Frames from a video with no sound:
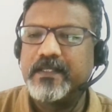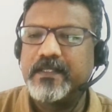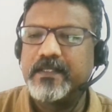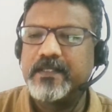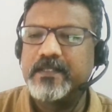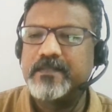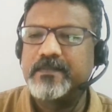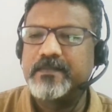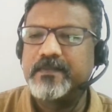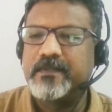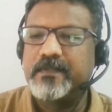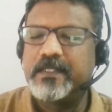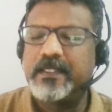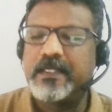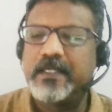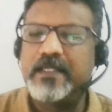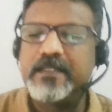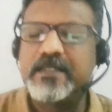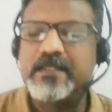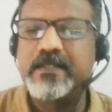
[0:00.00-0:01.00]
that their
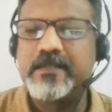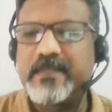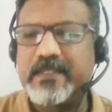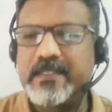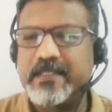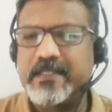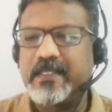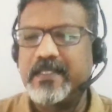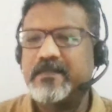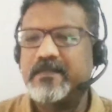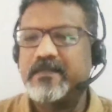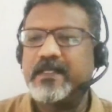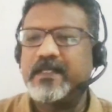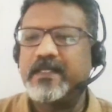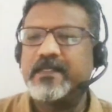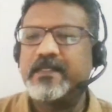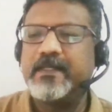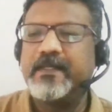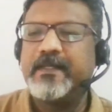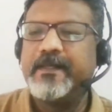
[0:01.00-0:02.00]
answer was
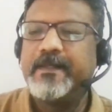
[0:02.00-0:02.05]
satisfactory.